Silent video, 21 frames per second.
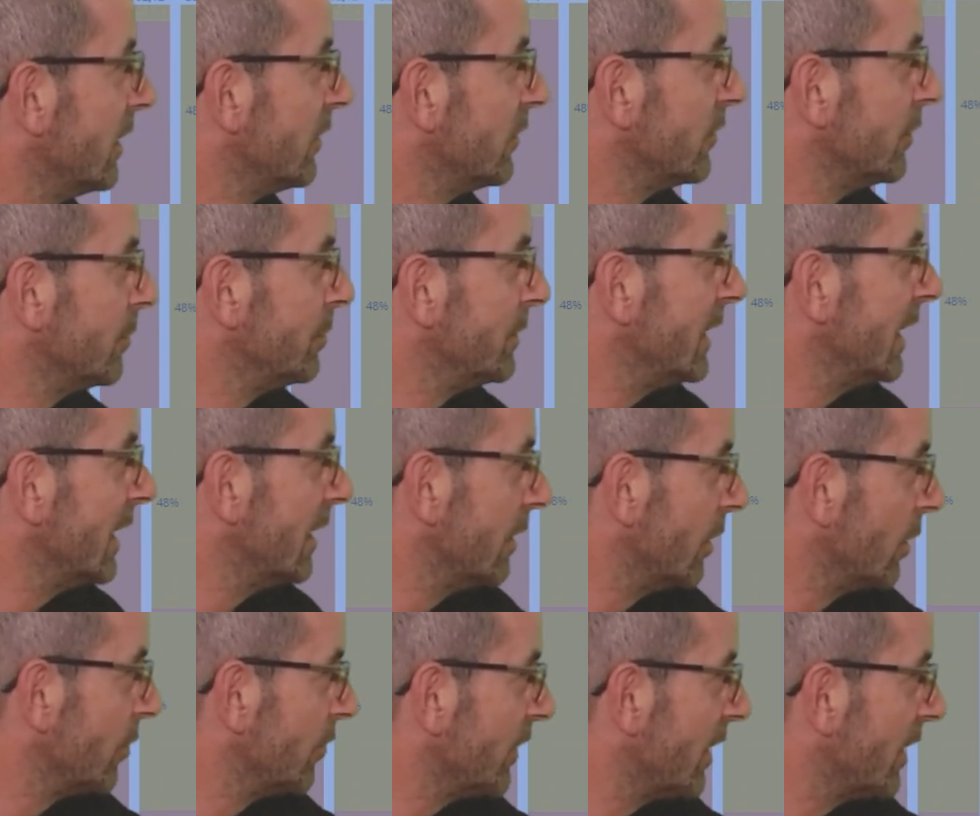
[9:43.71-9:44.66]
Some
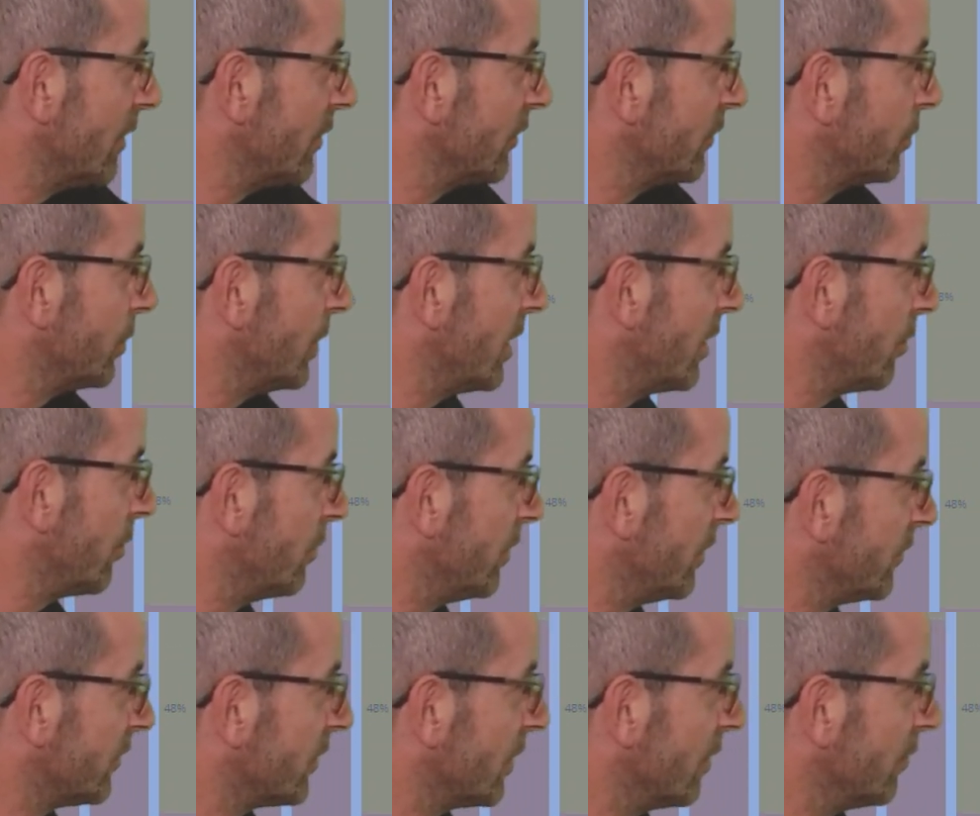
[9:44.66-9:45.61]
yellow there as well,
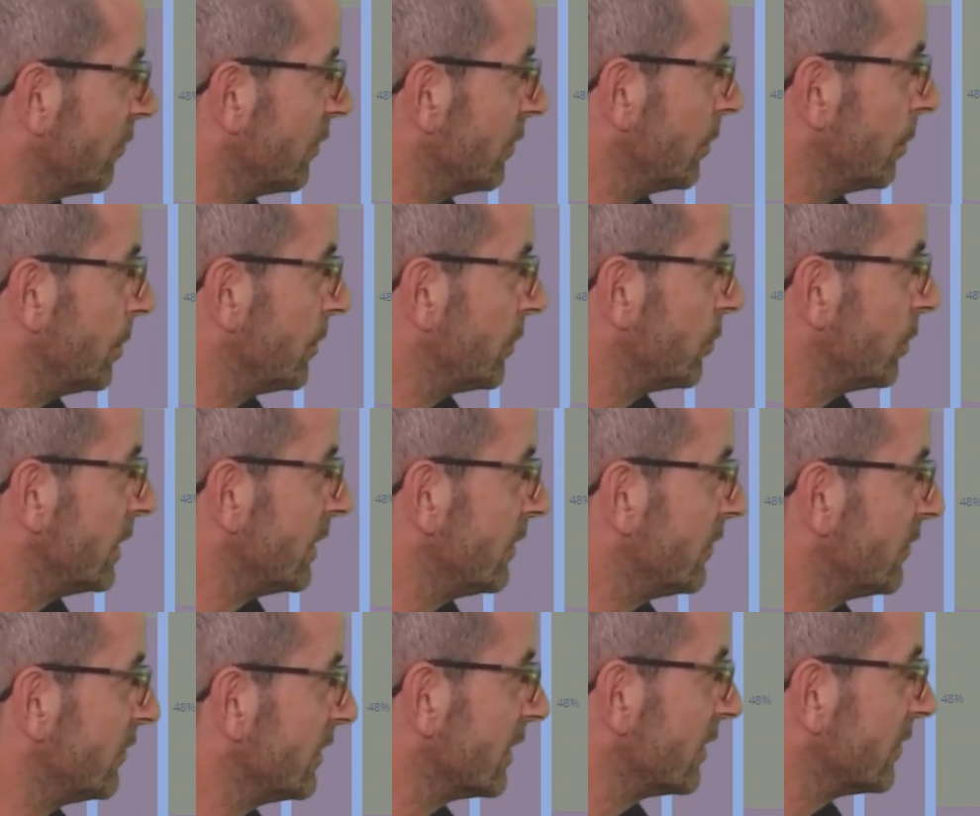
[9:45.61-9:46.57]
runs going for between
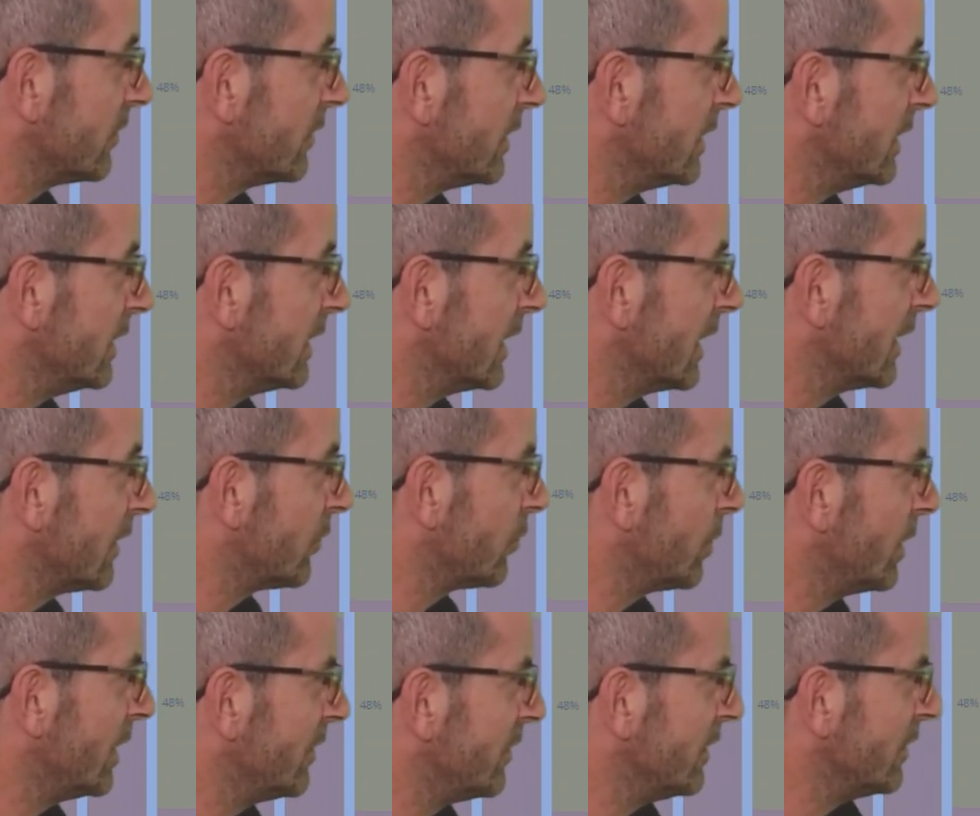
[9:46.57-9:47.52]
16 and
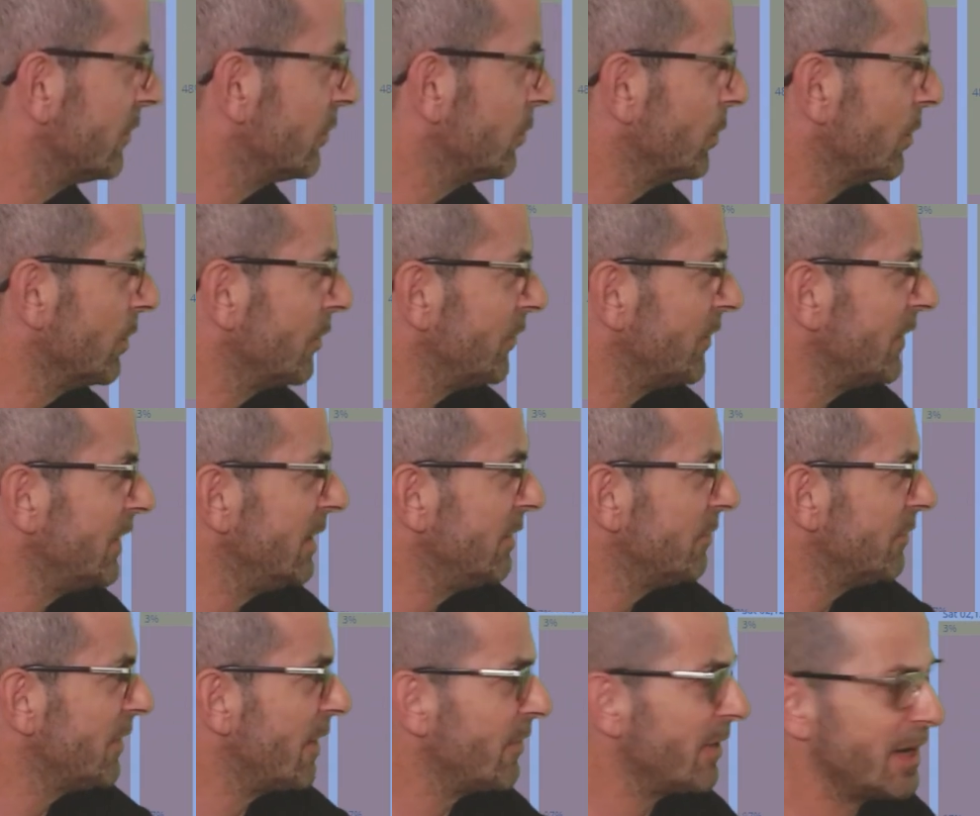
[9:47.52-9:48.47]
20. And towards the
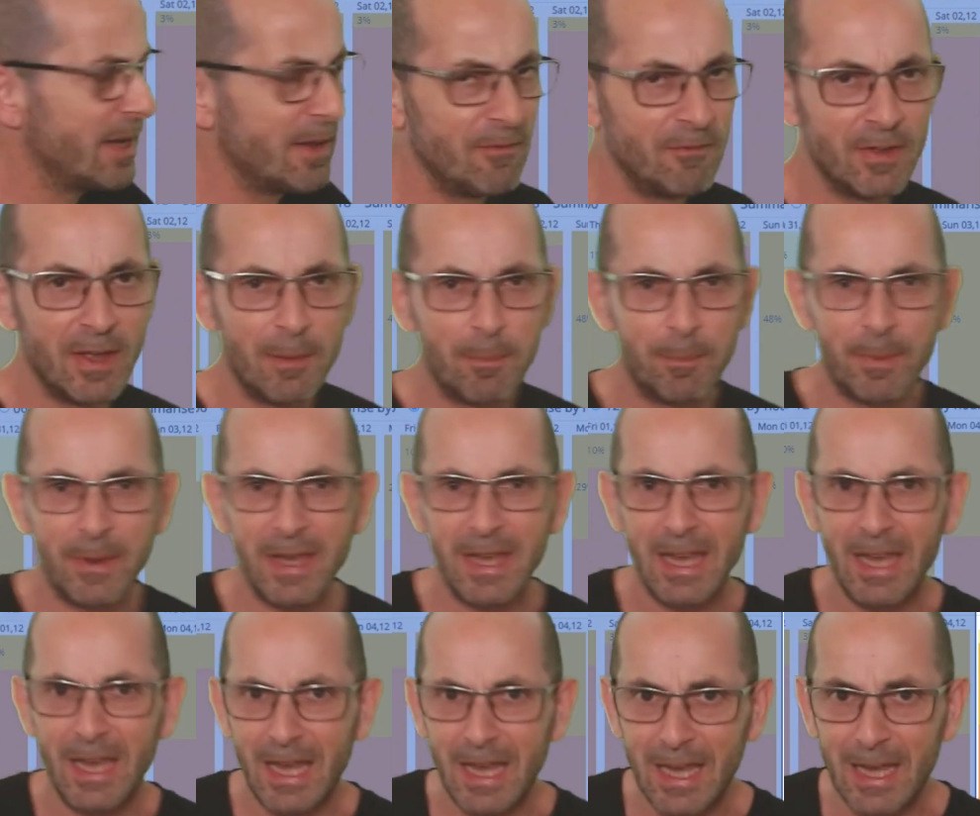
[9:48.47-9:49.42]
very end there,
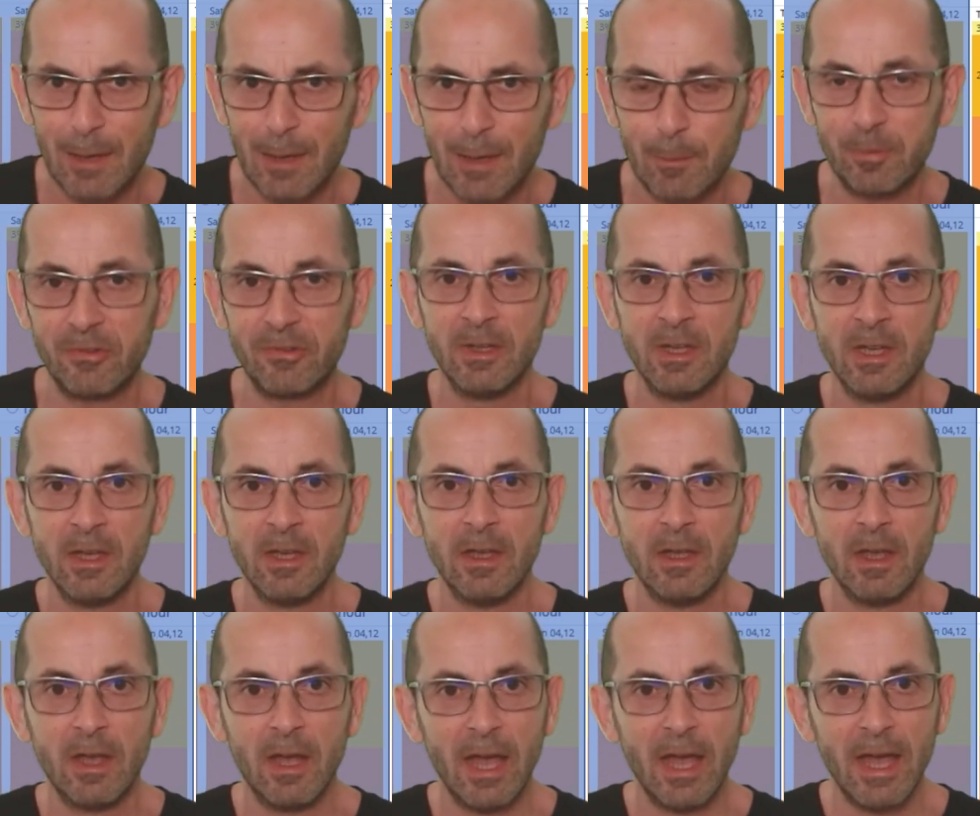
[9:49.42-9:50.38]
perhaps
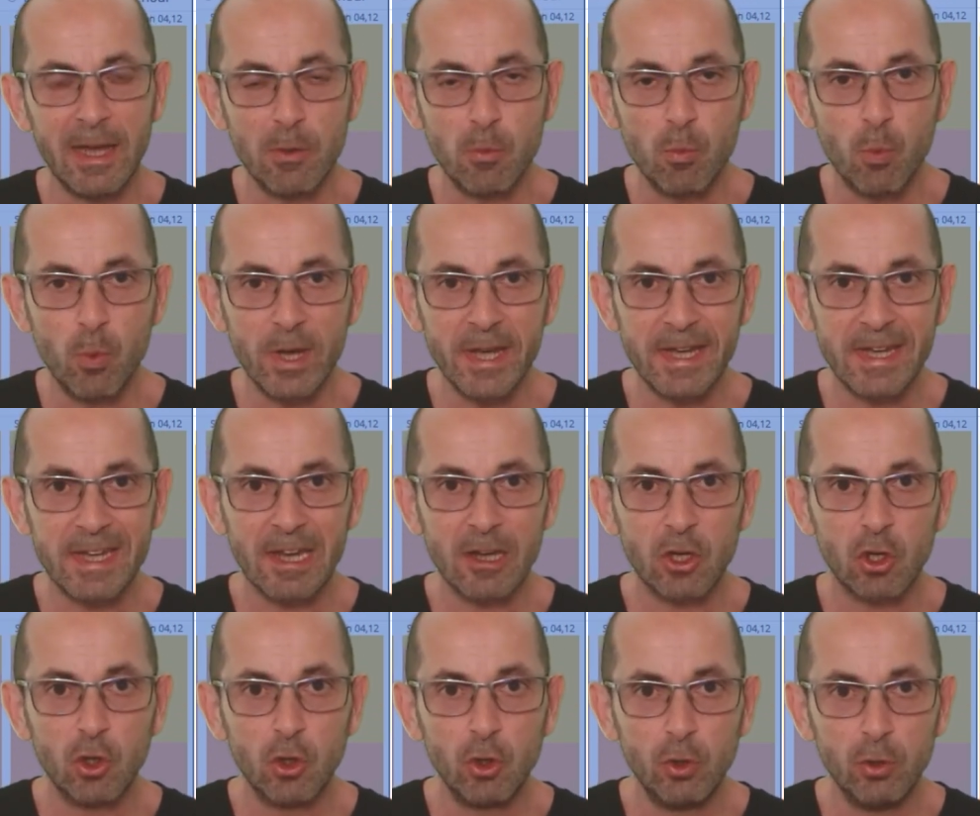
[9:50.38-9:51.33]
a
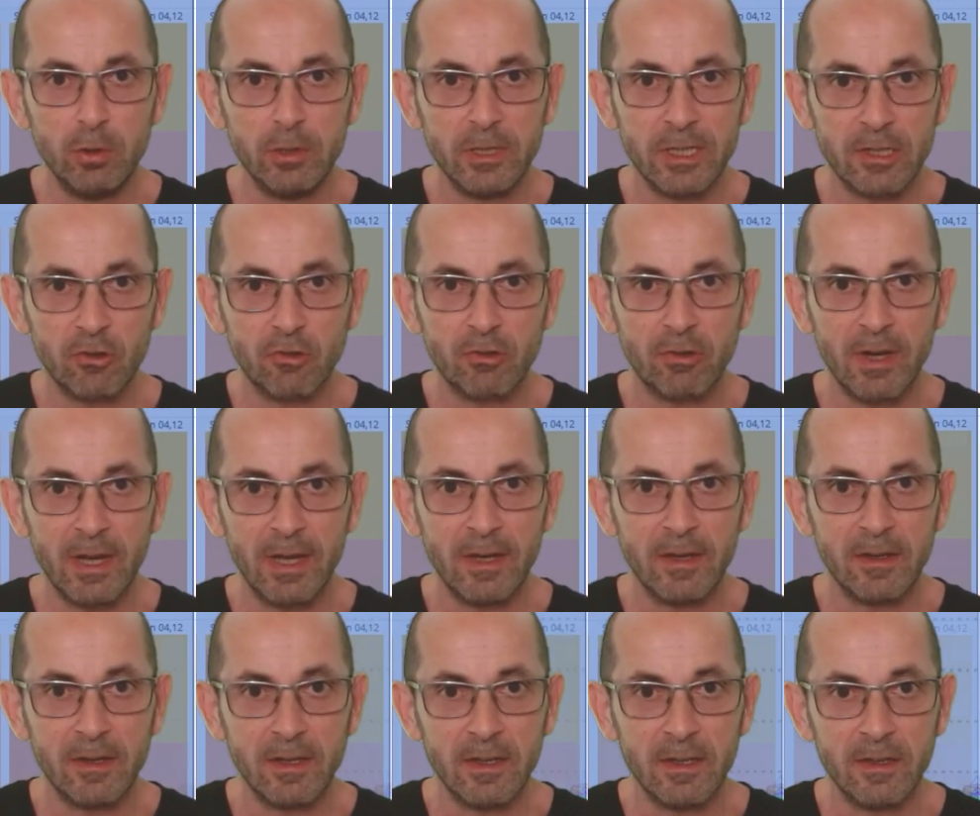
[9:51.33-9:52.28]
weak cooling
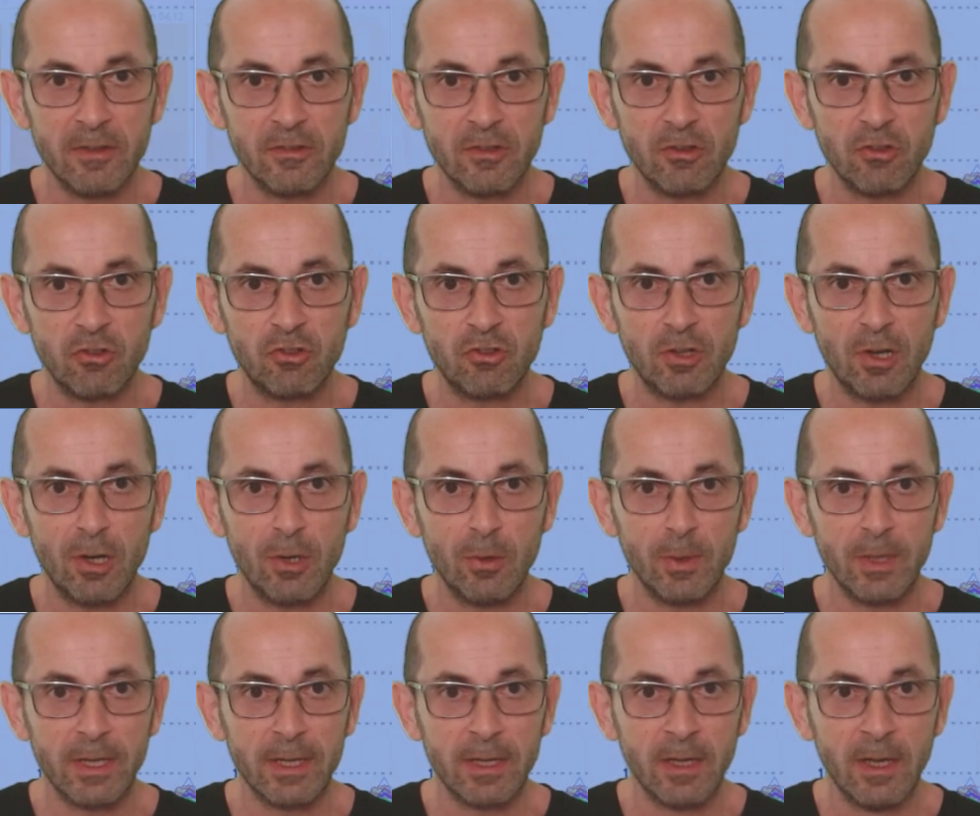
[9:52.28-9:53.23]
trend is
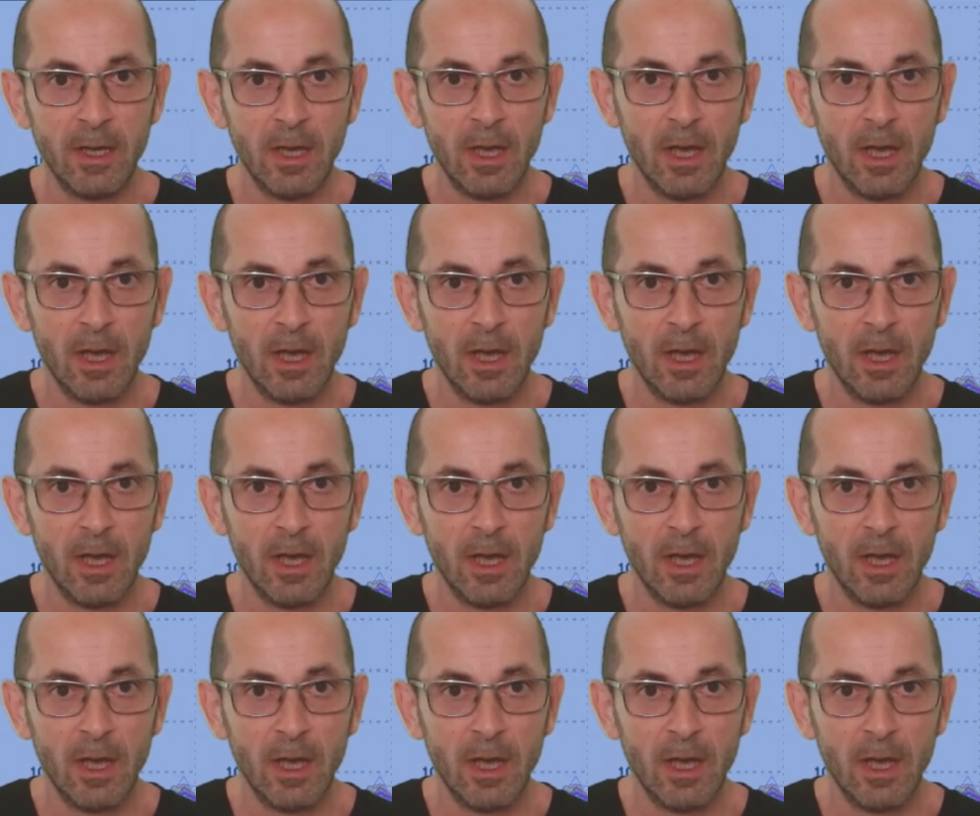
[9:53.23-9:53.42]
showing.